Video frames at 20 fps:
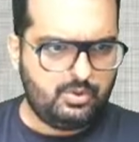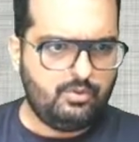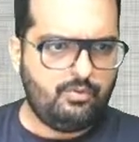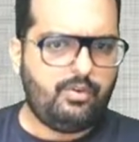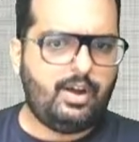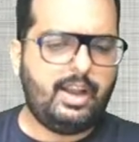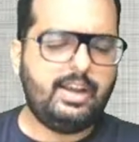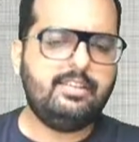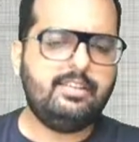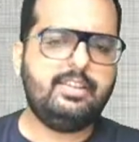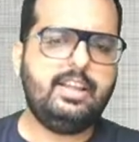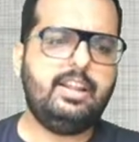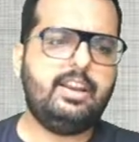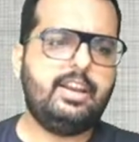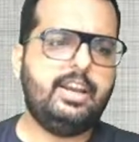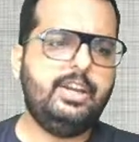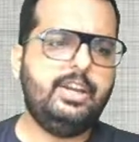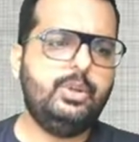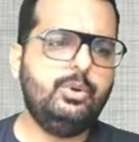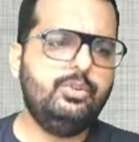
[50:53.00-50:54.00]
Once I
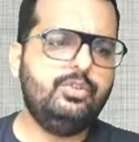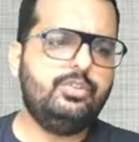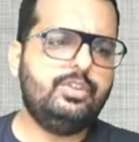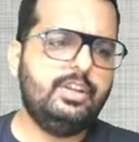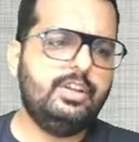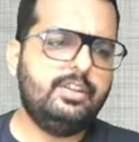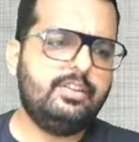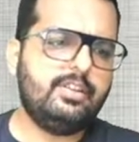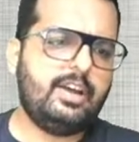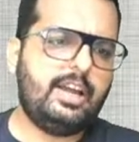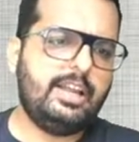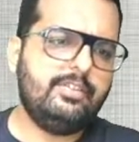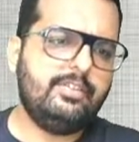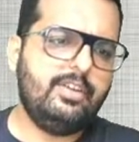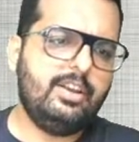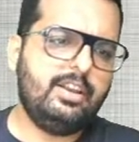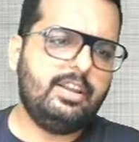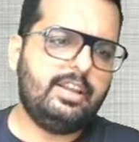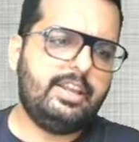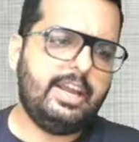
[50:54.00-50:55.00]
reduce this, I
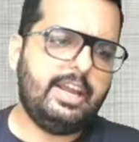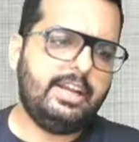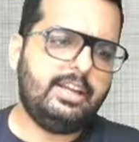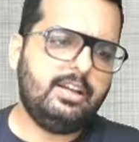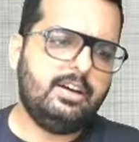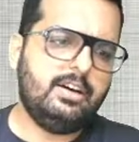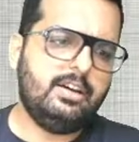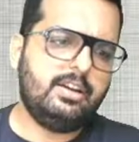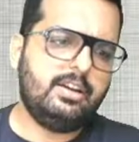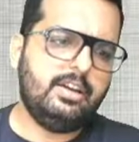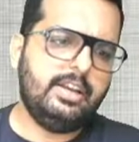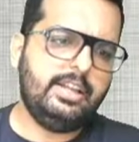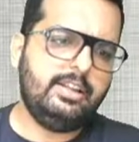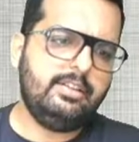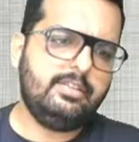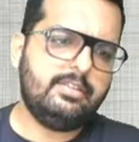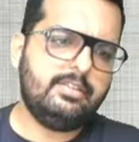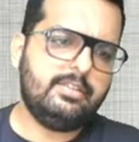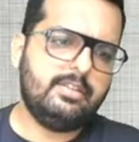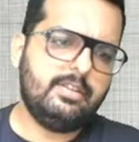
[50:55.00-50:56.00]
will get
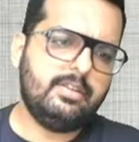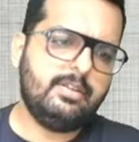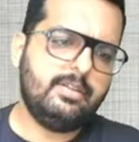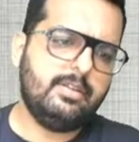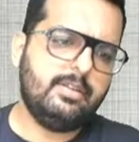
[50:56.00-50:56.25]
earnings